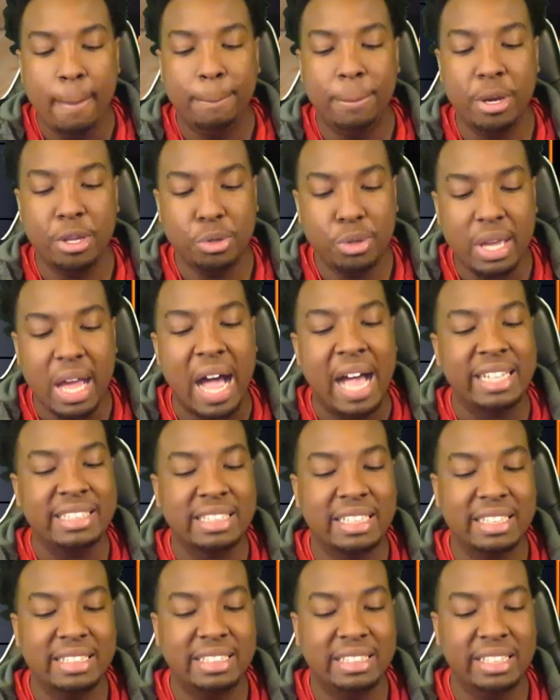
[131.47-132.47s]
but you
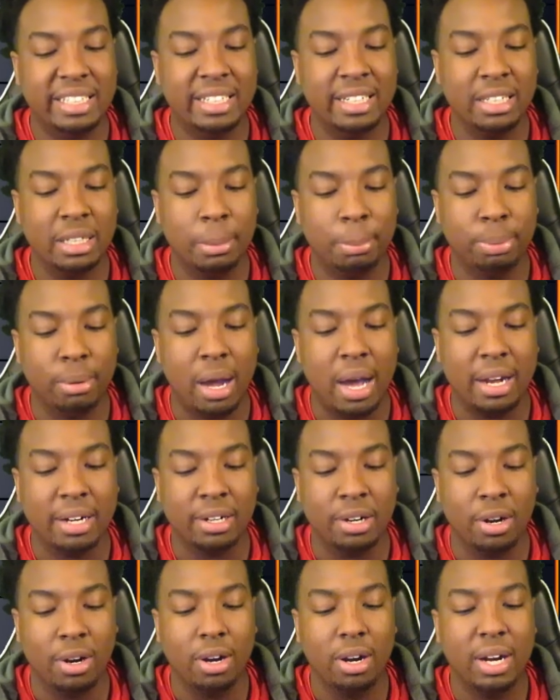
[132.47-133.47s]
guys can see the LeBron
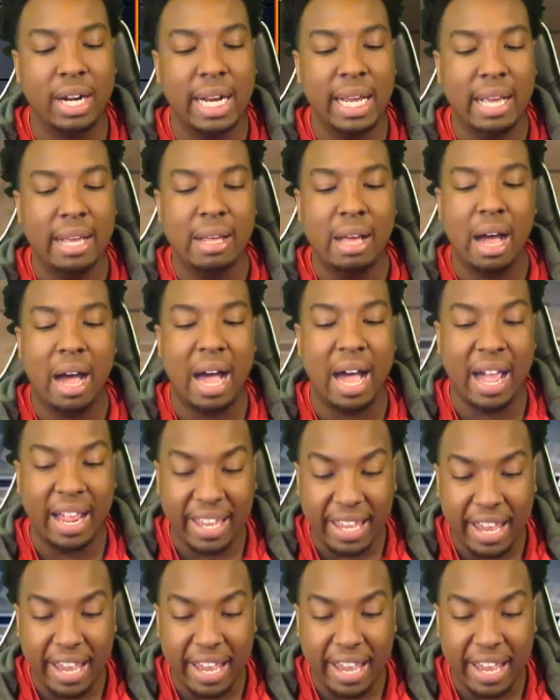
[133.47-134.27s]
card. I